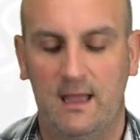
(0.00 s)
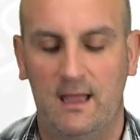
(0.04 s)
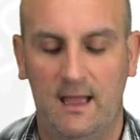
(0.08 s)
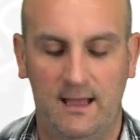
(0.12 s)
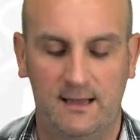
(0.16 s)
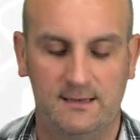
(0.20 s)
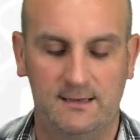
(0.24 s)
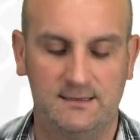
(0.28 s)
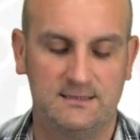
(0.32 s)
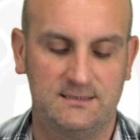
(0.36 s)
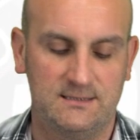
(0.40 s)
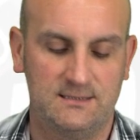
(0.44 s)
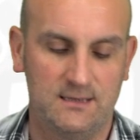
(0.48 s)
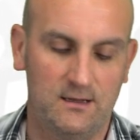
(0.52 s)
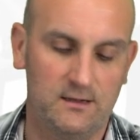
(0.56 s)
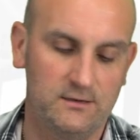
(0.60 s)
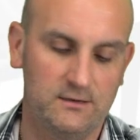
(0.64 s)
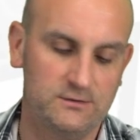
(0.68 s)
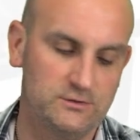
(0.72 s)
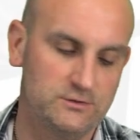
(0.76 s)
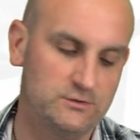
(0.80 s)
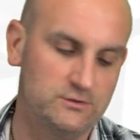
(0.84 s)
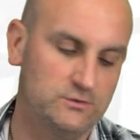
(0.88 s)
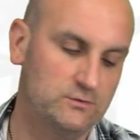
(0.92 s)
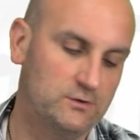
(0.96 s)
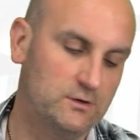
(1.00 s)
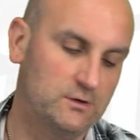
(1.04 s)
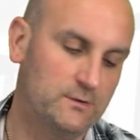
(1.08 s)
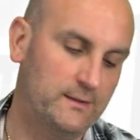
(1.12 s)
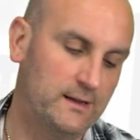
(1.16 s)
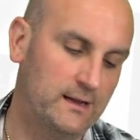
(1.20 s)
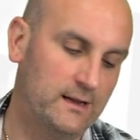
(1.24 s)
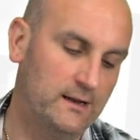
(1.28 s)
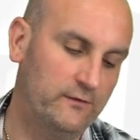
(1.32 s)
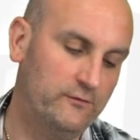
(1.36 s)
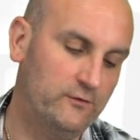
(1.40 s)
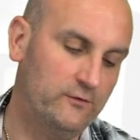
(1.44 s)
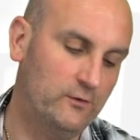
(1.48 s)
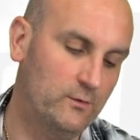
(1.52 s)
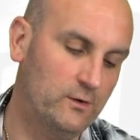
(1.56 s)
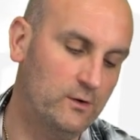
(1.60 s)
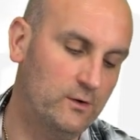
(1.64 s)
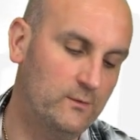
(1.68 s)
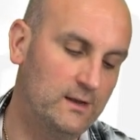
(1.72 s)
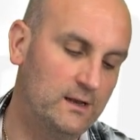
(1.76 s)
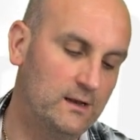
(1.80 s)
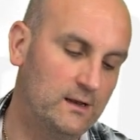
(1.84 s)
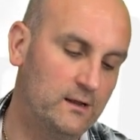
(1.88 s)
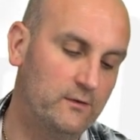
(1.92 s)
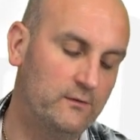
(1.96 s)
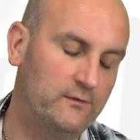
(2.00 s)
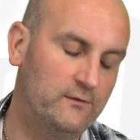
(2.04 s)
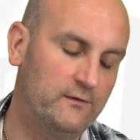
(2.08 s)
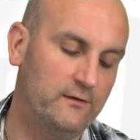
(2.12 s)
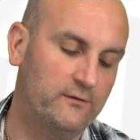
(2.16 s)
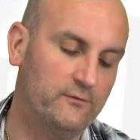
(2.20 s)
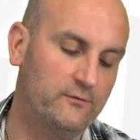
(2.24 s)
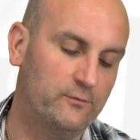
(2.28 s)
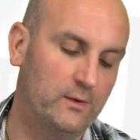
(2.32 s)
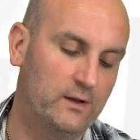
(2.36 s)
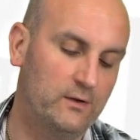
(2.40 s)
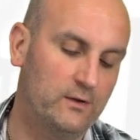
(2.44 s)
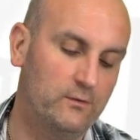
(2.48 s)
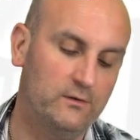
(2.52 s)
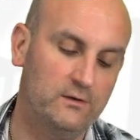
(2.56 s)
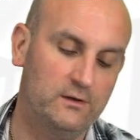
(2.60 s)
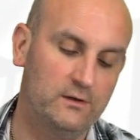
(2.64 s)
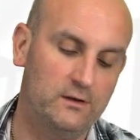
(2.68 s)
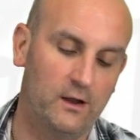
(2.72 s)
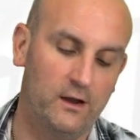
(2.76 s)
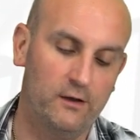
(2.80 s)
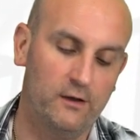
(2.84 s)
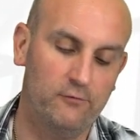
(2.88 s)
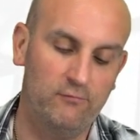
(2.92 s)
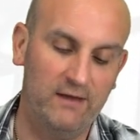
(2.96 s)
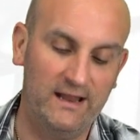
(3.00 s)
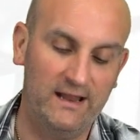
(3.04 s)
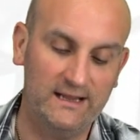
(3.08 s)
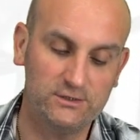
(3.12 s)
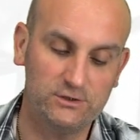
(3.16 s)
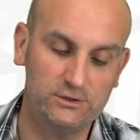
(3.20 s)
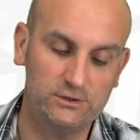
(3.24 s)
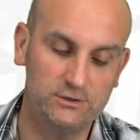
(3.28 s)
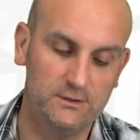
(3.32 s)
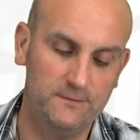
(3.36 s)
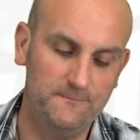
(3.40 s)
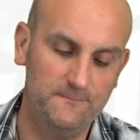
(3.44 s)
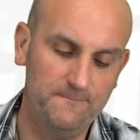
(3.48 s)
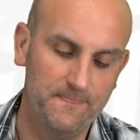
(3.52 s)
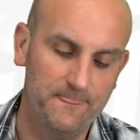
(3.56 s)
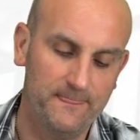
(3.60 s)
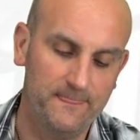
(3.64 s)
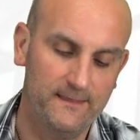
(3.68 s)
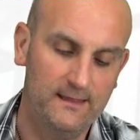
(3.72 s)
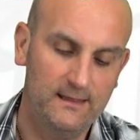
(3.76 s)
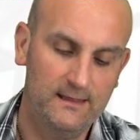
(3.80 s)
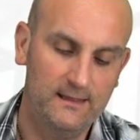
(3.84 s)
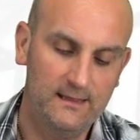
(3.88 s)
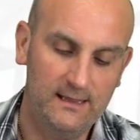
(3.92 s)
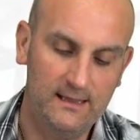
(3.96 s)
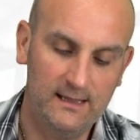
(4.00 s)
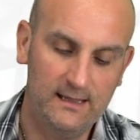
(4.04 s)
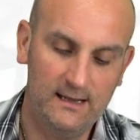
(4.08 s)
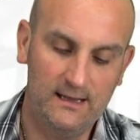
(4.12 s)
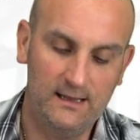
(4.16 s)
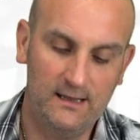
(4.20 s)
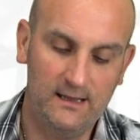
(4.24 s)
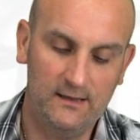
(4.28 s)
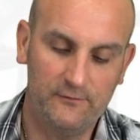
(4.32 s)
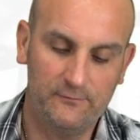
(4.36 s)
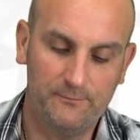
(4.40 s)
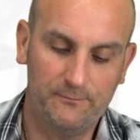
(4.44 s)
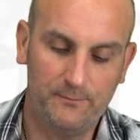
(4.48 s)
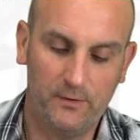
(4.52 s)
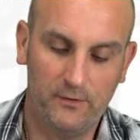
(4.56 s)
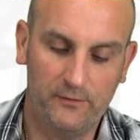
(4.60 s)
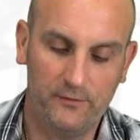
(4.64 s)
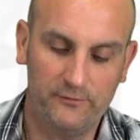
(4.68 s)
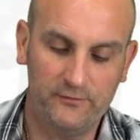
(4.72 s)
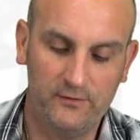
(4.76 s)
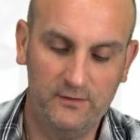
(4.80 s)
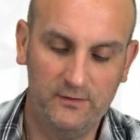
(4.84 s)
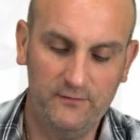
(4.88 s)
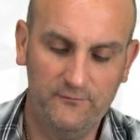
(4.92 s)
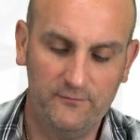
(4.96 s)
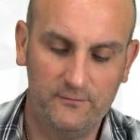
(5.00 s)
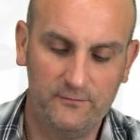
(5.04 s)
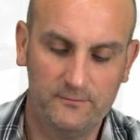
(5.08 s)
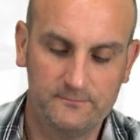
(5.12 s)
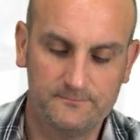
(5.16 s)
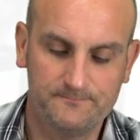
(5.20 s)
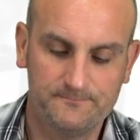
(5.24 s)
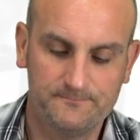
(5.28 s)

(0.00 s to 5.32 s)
and start to talk about it. So what do we notice? Well, direction, it is positive.